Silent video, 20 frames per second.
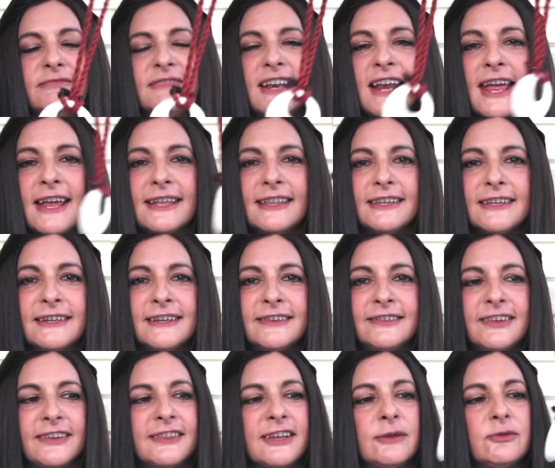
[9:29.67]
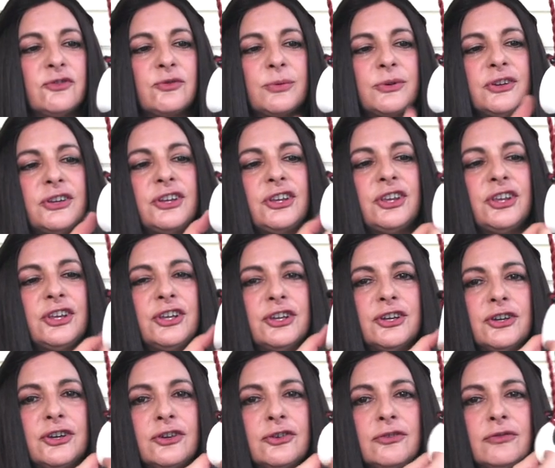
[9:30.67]
Necklace I thought was really
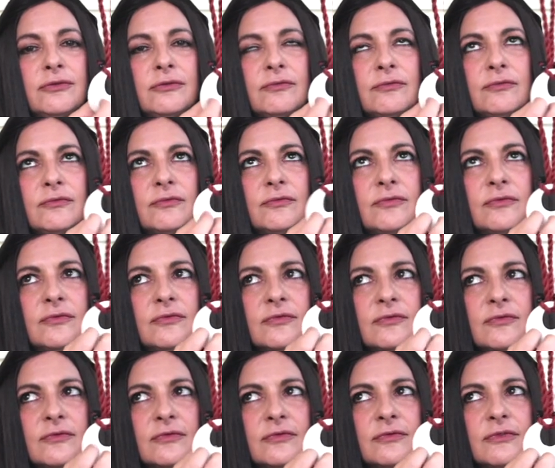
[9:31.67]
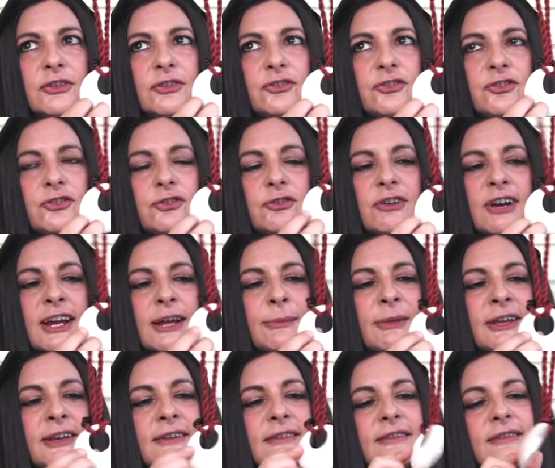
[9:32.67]
cute. Little
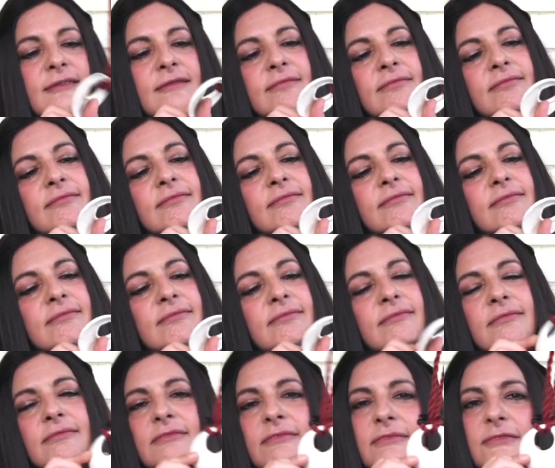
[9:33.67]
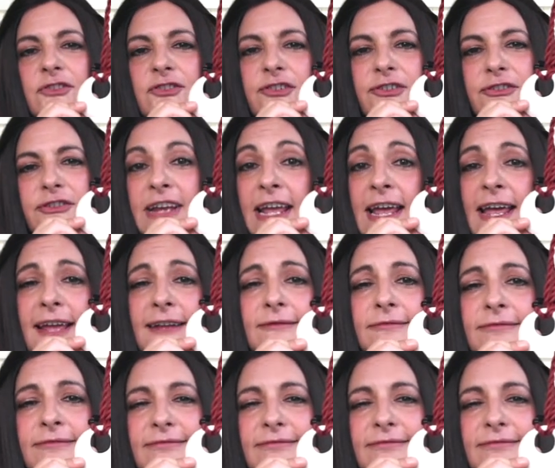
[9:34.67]
ceramic doodad.